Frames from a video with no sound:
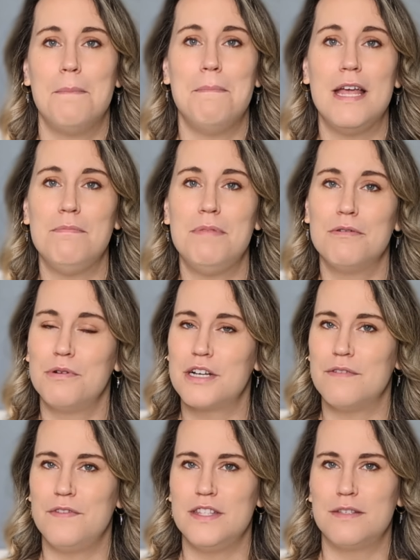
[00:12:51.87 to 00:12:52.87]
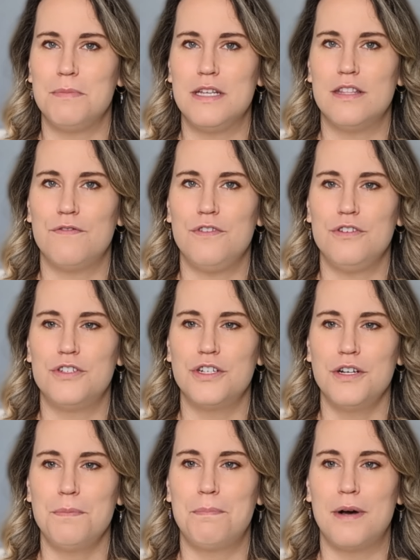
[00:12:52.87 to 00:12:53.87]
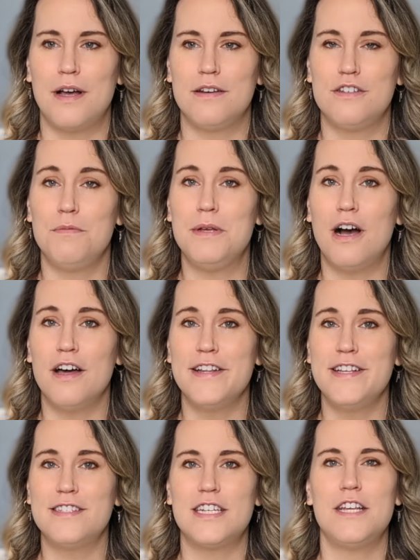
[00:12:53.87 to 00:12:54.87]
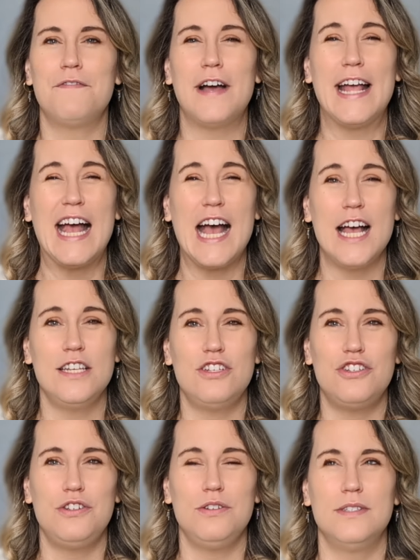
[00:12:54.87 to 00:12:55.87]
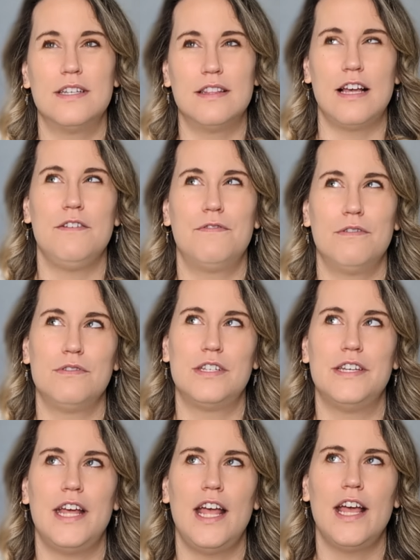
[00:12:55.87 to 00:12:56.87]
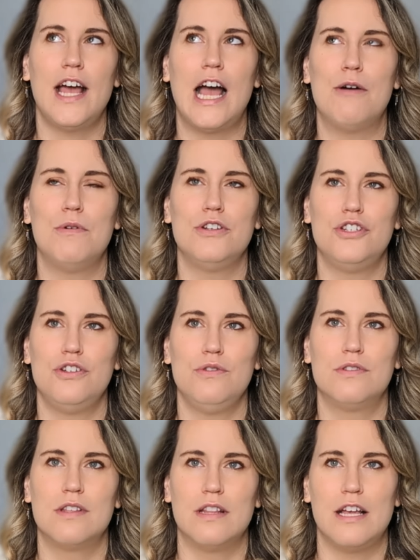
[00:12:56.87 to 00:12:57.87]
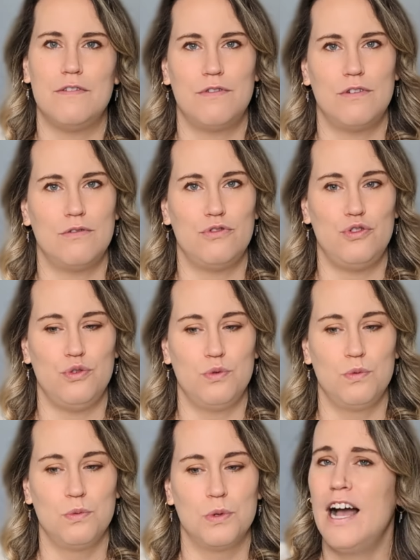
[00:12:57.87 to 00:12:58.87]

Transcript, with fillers: Maybe it will convince me in the future, but to be honest, if I had to choose a Light Phone today, I would choose the Light Phone 2.